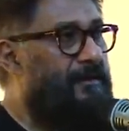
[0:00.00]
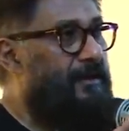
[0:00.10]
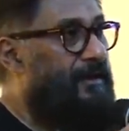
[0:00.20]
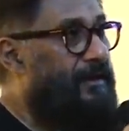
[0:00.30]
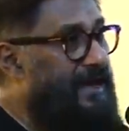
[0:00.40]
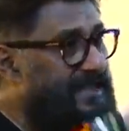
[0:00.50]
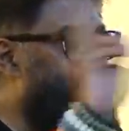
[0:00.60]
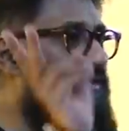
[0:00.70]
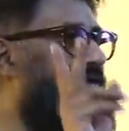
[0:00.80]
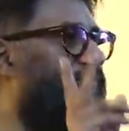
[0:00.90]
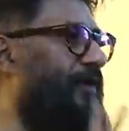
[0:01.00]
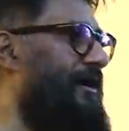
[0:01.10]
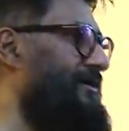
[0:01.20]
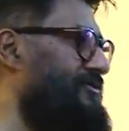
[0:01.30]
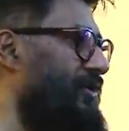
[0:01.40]
rest of the
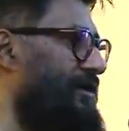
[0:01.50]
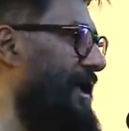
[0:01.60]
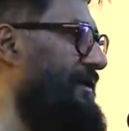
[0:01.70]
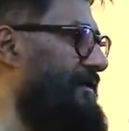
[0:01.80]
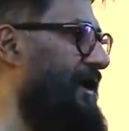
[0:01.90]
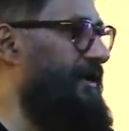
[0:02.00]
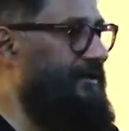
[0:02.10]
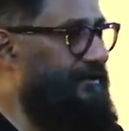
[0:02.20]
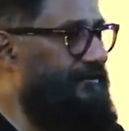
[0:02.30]
world is not like that.